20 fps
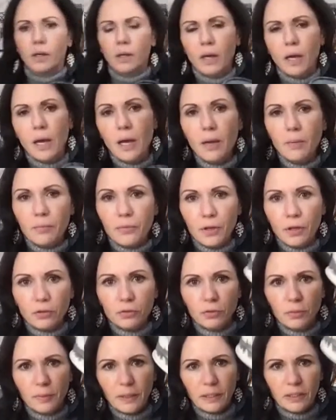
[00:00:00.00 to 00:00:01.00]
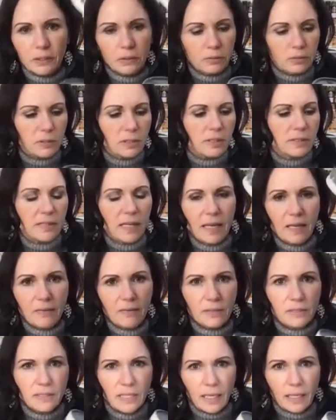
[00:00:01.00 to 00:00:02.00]
Those would be cute to save
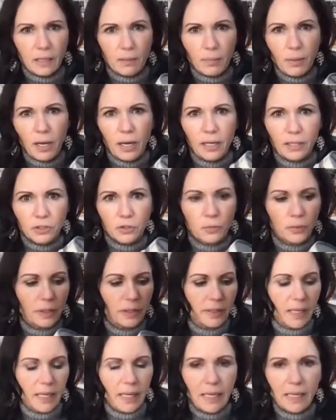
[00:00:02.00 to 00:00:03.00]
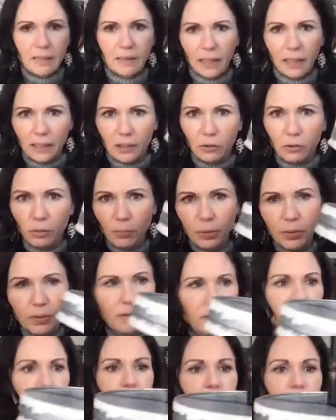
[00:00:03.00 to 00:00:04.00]
and decoupage, wouldn't they? And like you could
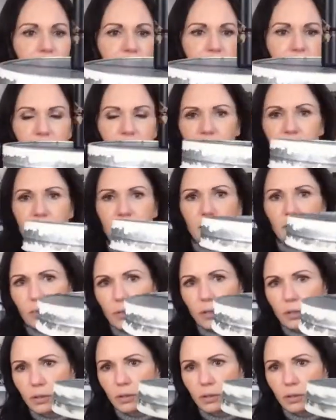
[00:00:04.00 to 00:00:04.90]
put things in them.